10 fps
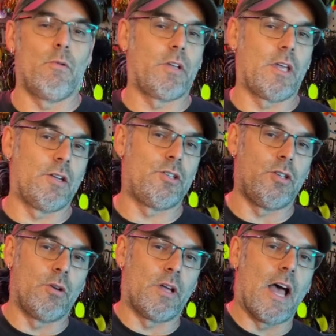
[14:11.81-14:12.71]
We'll catch
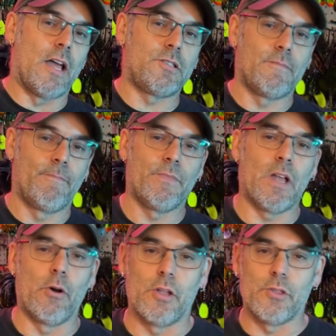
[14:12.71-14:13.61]
you guys
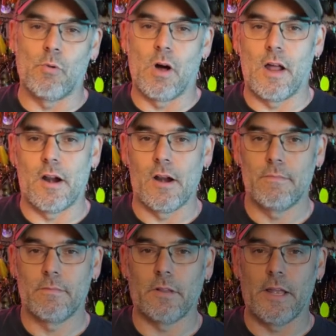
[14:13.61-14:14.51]
out on the water
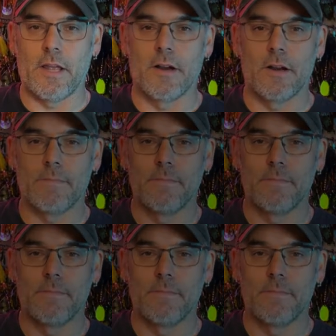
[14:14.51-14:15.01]
later.